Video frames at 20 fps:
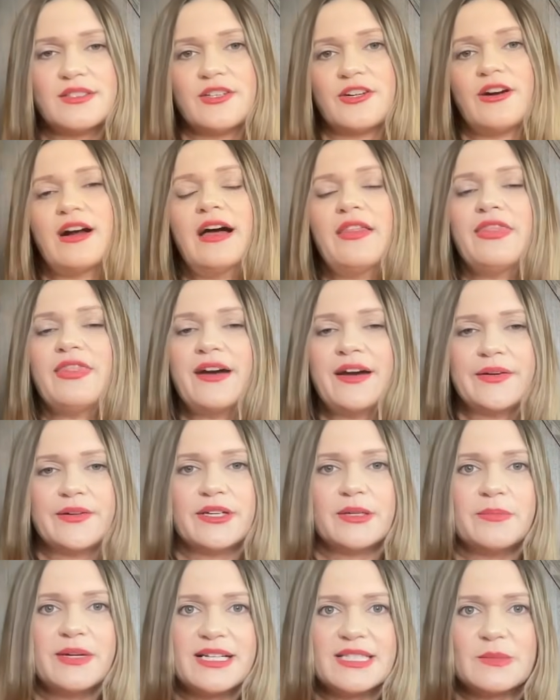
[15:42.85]
You're on
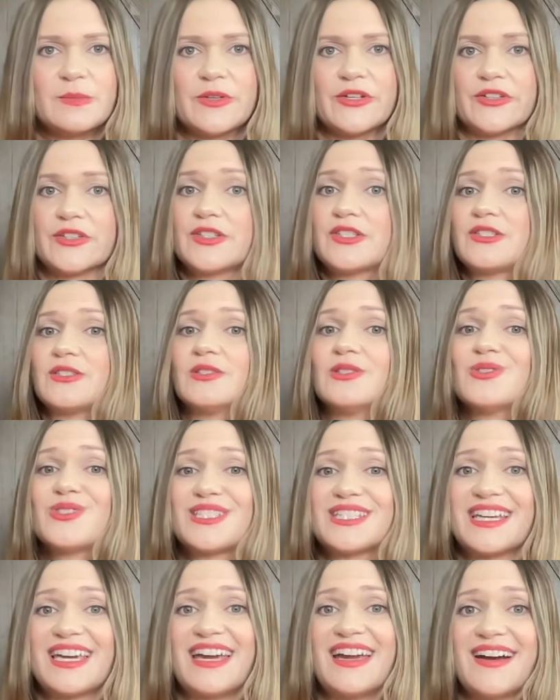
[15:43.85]
thyroid meds, but you're still
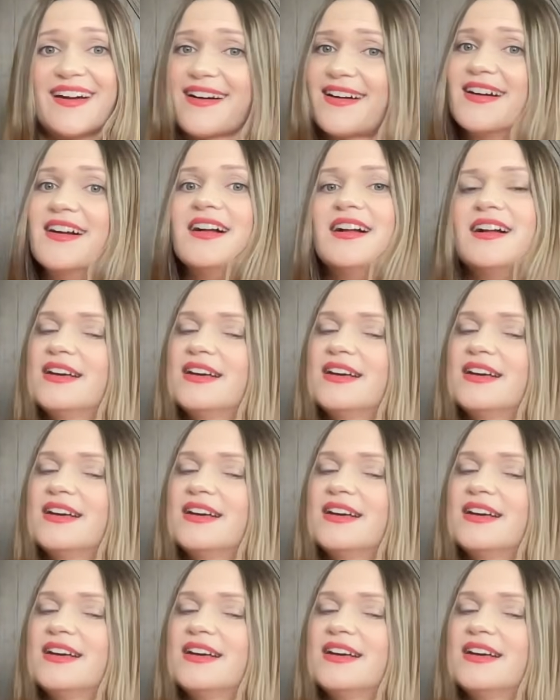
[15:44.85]
losing hair.